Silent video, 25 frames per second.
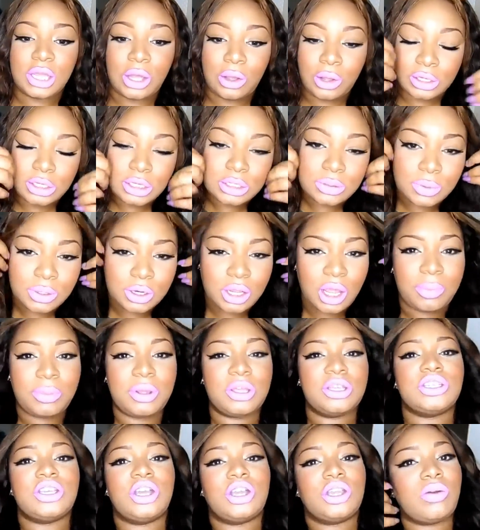So I just want to come
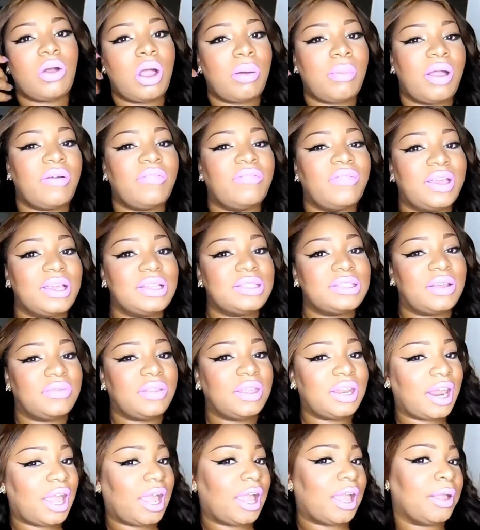here and show you all my face
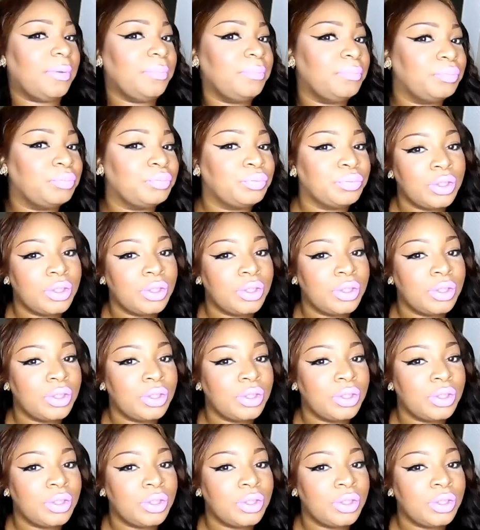of the day.